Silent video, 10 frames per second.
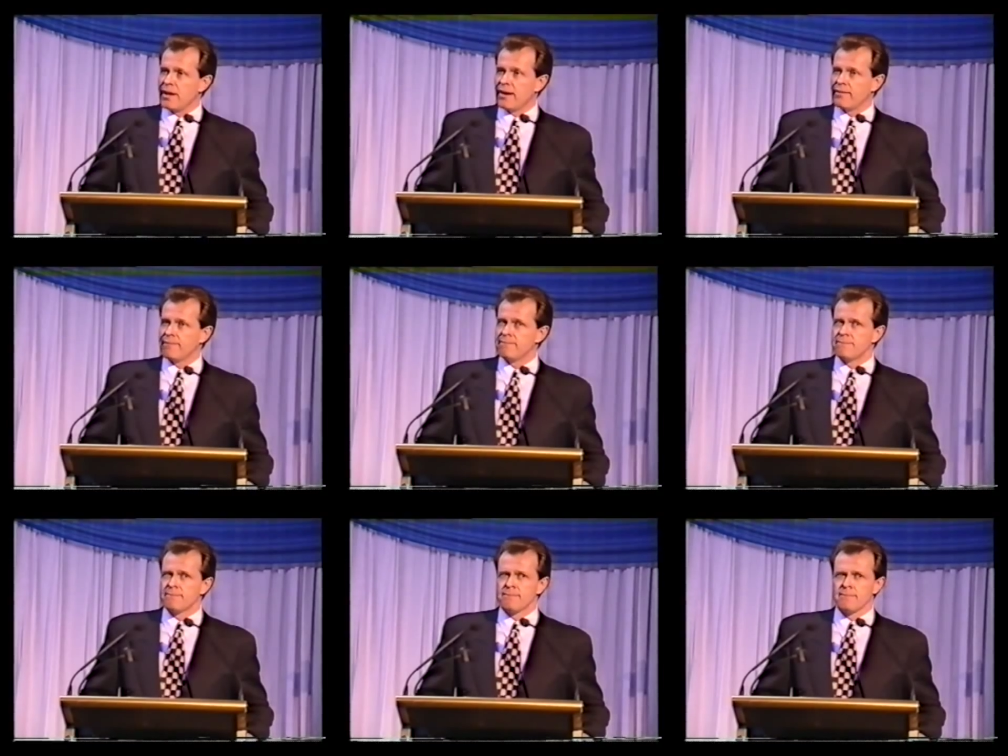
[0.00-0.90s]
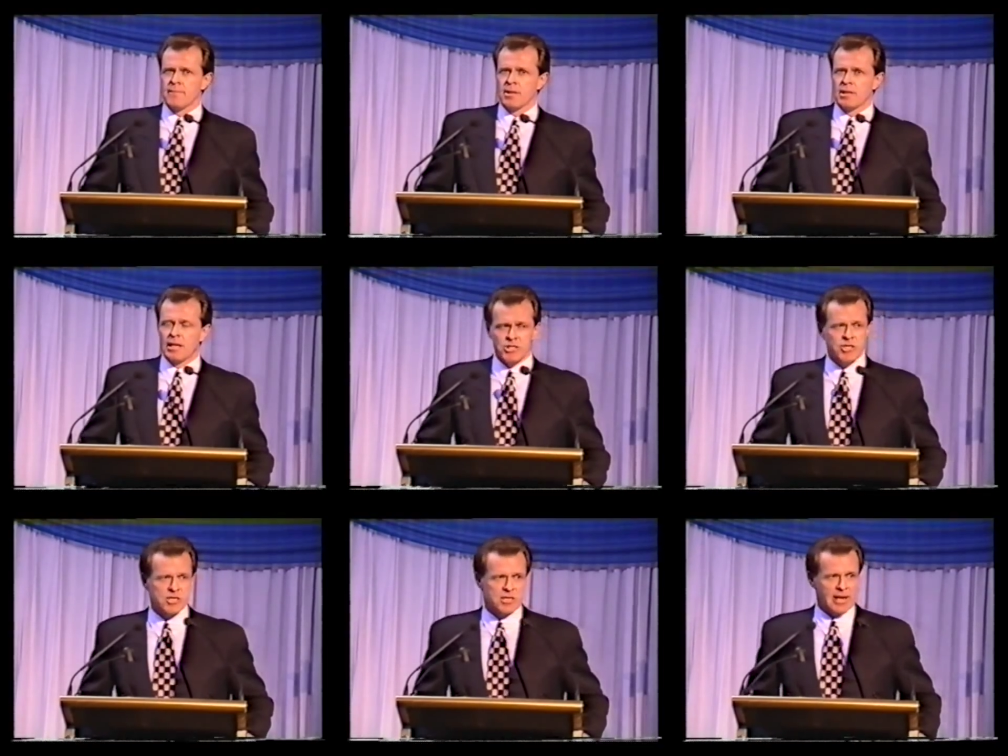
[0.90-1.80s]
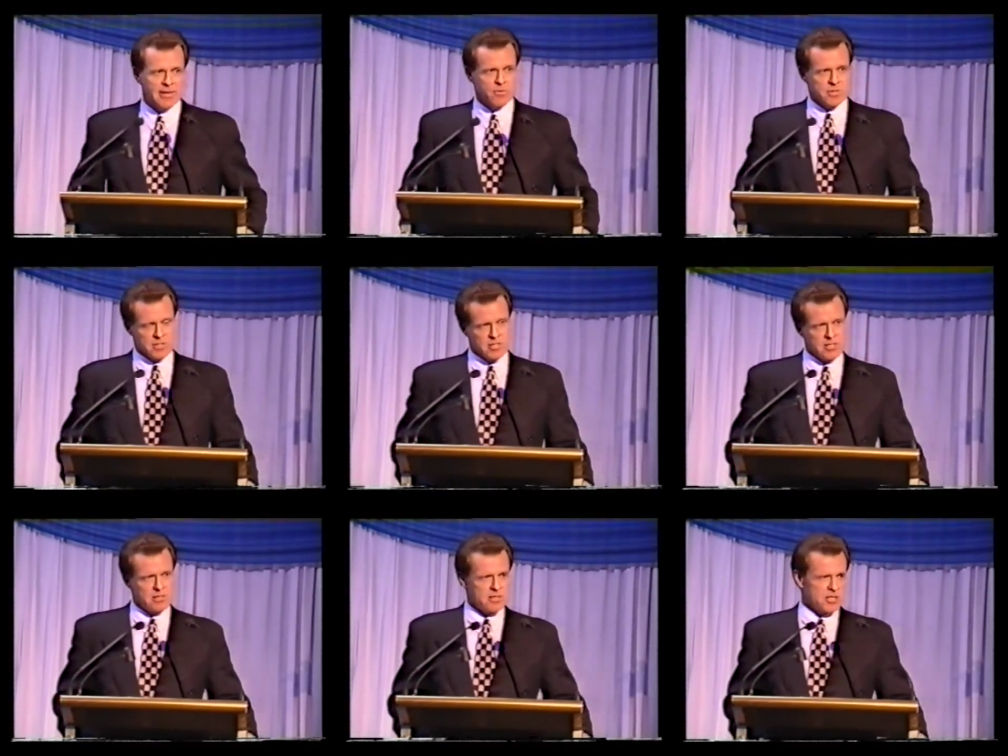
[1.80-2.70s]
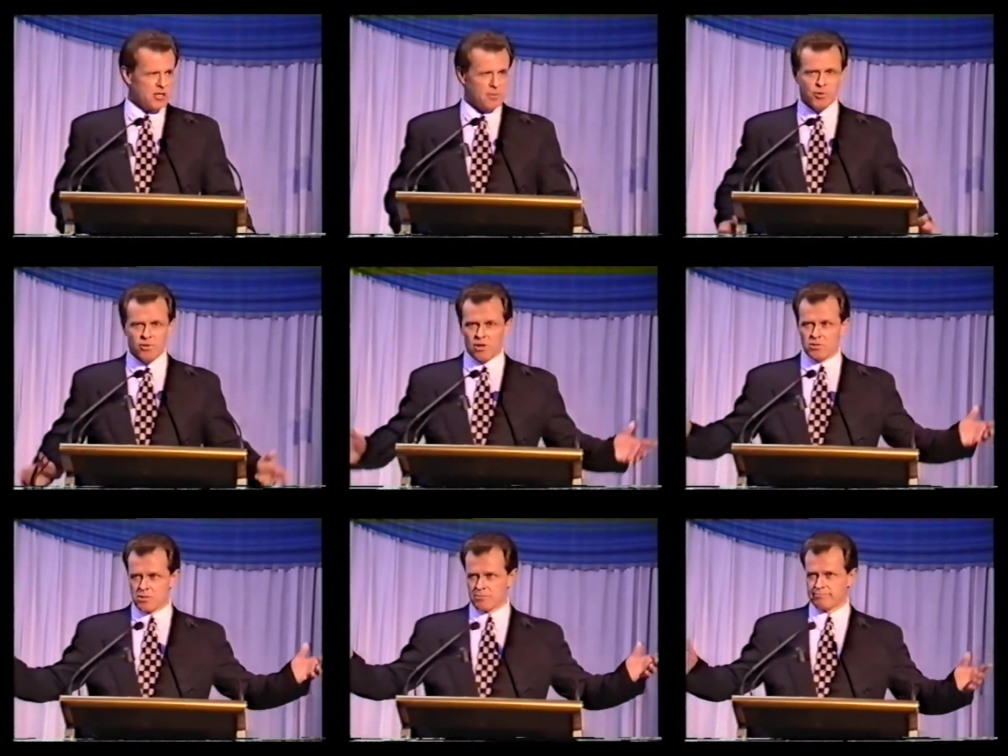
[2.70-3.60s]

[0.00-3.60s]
out. Let's just say there was the, the Sydney Bulldogs,